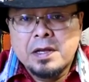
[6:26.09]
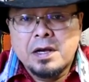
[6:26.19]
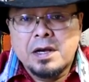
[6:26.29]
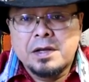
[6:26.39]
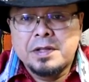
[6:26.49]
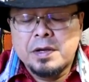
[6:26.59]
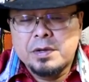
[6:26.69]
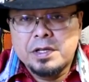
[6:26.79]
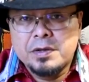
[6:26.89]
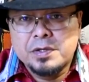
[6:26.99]
they
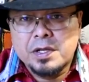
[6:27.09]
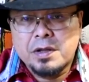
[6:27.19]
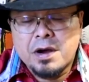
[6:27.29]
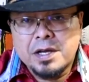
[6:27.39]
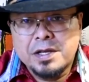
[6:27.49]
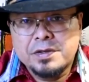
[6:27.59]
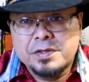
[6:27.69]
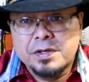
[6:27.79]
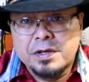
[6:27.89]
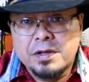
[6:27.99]
would use a talking
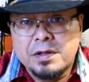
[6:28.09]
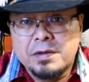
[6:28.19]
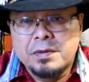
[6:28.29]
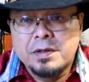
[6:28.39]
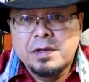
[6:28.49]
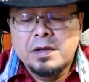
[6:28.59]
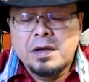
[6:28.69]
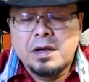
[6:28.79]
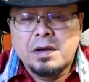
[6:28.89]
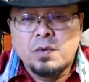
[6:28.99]
circle
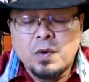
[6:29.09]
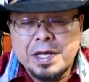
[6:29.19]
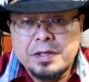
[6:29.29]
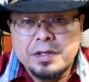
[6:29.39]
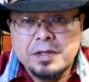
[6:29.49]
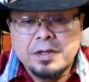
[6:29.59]
with